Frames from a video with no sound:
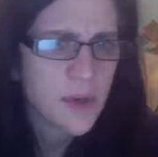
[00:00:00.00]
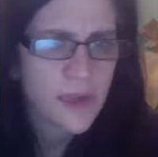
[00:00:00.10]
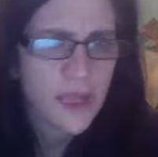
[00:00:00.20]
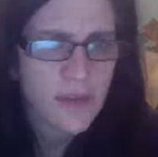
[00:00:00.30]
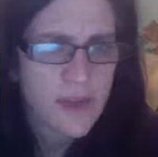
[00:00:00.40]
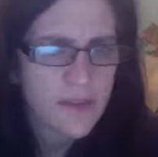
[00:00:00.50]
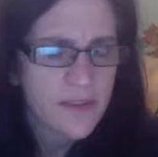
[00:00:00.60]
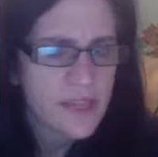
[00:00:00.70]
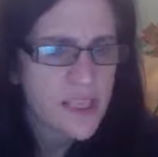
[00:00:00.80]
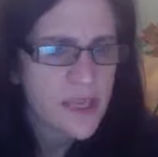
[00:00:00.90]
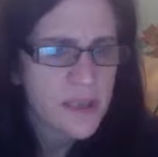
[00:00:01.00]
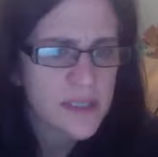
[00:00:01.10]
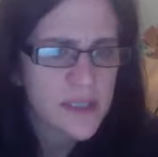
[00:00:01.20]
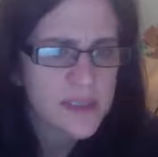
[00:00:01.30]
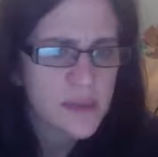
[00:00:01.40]
on, I've got to finish typing it. Yes,
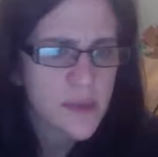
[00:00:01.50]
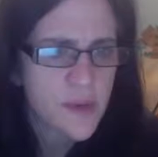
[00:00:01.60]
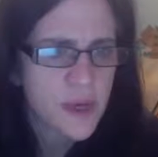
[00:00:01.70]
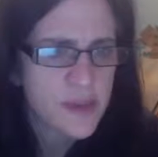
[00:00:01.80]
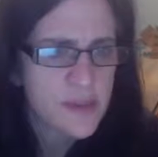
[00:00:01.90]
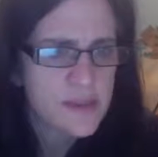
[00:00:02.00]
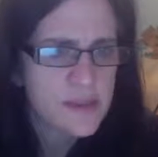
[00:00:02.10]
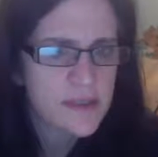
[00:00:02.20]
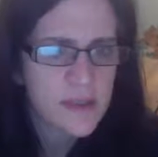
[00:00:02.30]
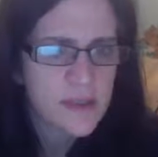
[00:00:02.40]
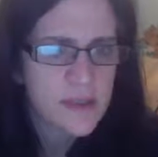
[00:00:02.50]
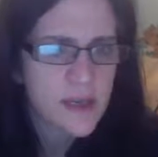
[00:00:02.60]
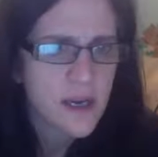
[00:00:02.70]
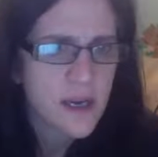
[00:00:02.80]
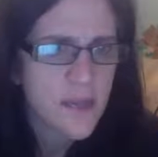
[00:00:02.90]
the requirements
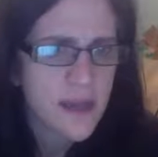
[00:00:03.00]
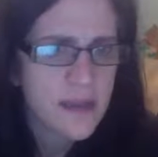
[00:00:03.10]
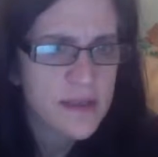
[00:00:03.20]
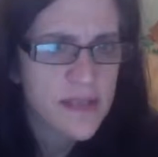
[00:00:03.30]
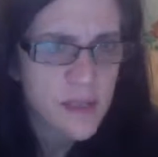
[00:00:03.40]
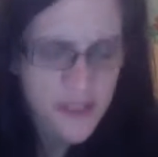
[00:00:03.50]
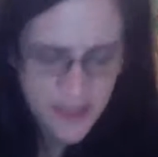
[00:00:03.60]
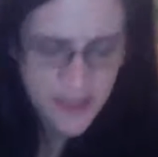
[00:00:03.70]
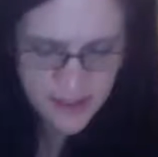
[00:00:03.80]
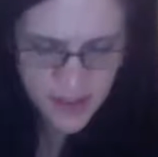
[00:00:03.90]
are met. Our sample size is